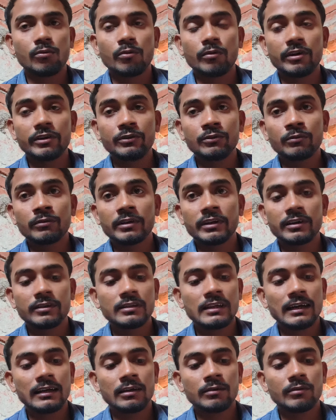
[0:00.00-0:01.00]
When you read
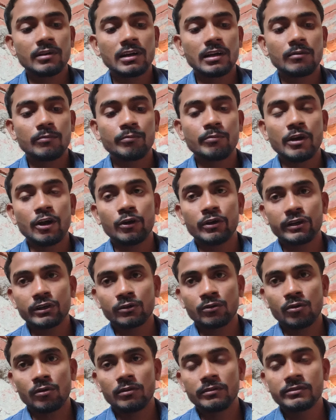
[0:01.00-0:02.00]
the
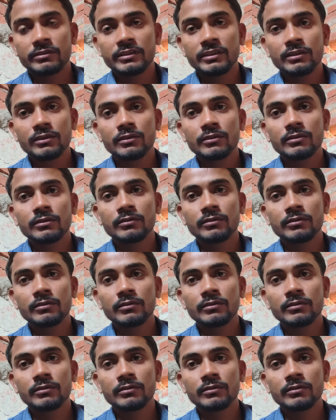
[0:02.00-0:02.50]
biotechnology